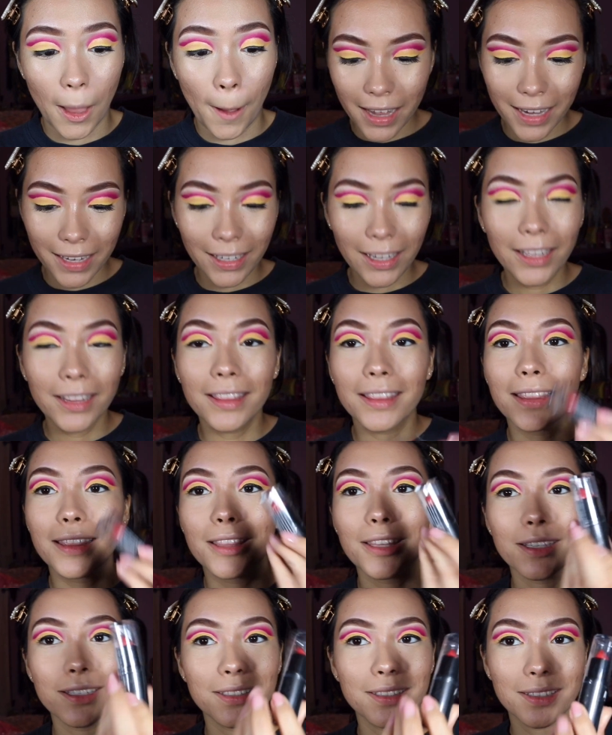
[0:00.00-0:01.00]
I got
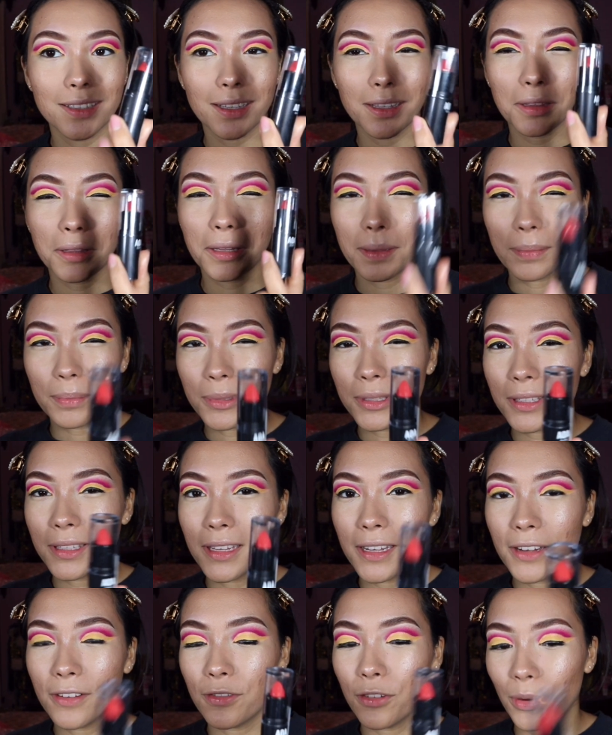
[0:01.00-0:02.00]
this
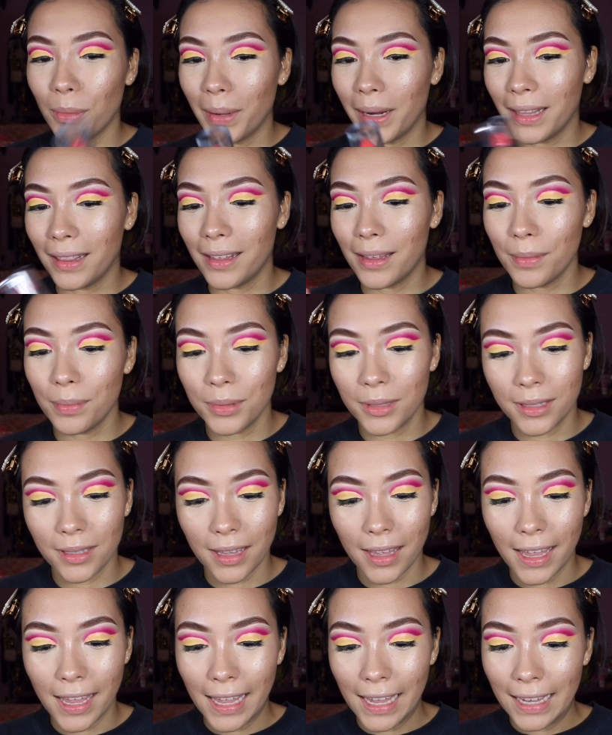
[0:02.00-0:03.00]
lipstick for my lips.
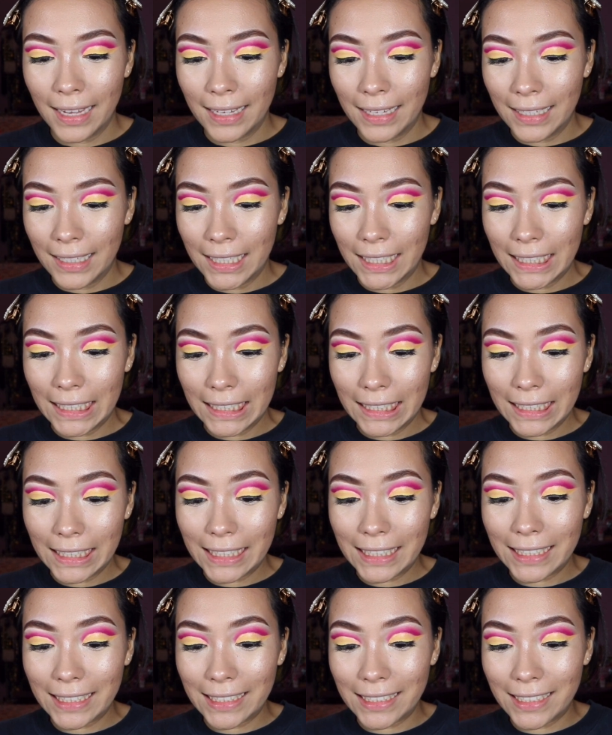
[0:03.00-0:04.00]

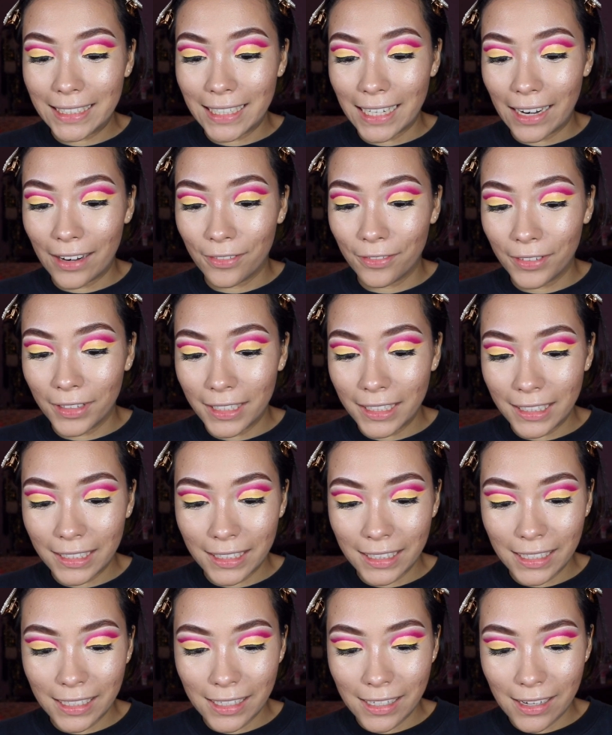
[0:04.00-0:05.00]
It's
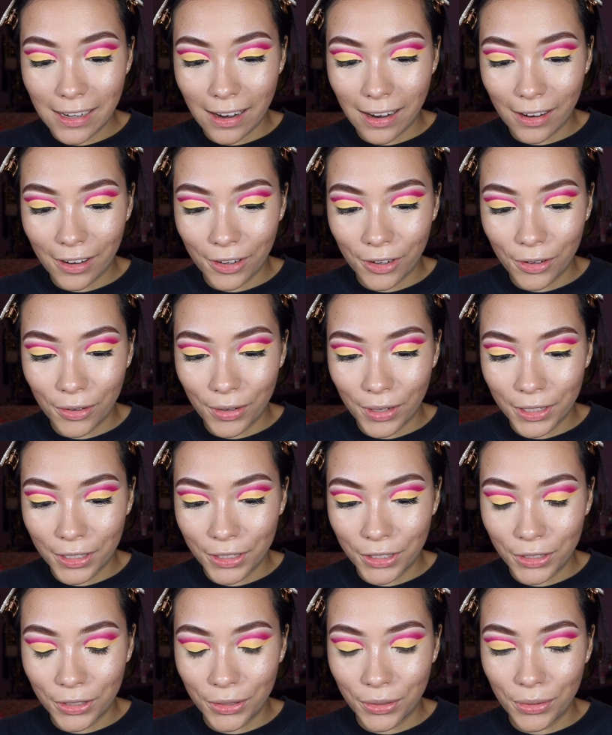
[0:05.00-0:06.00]
definitely not going
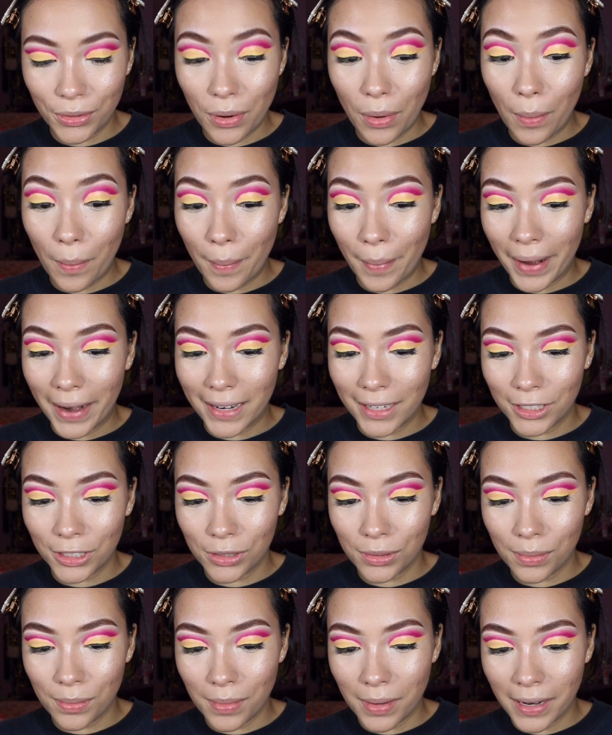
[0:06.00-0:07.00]
to
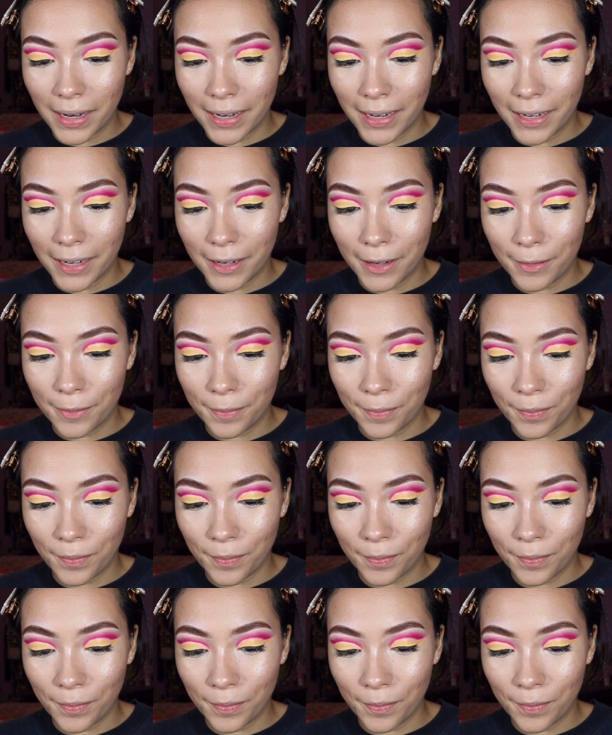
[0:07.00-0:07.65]
match my